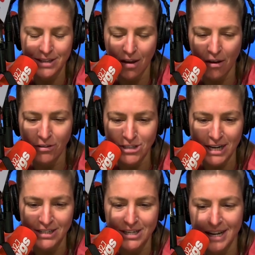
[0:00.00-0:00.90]
all
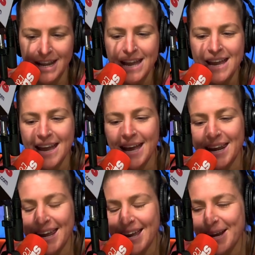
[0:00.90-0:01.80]
changing, and